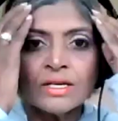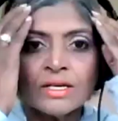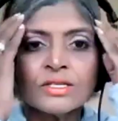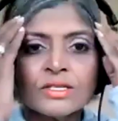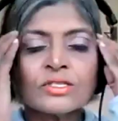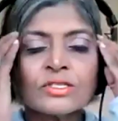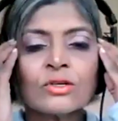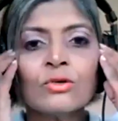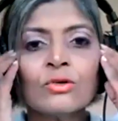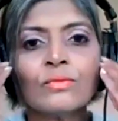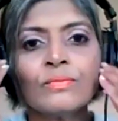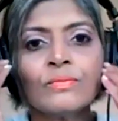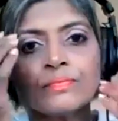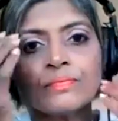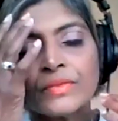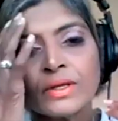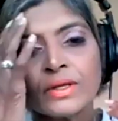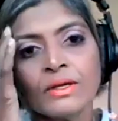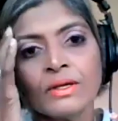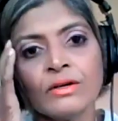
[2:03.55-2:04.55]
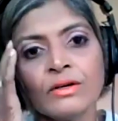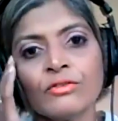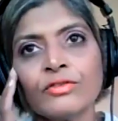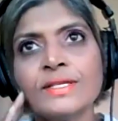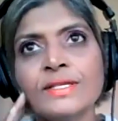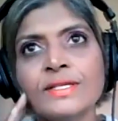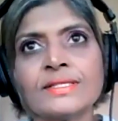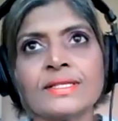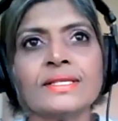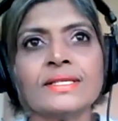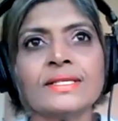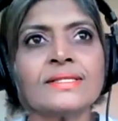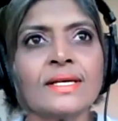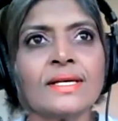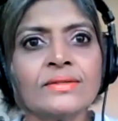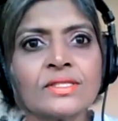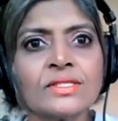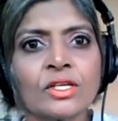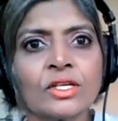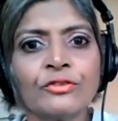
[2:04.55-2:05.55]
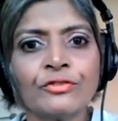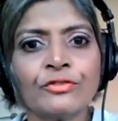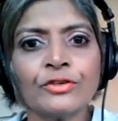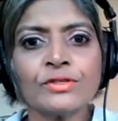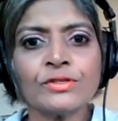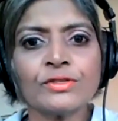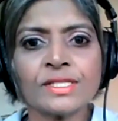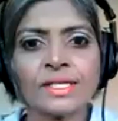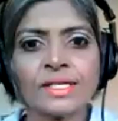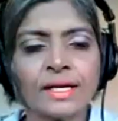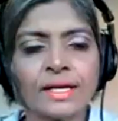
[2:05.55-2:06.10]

So, friends, it sounds confusing,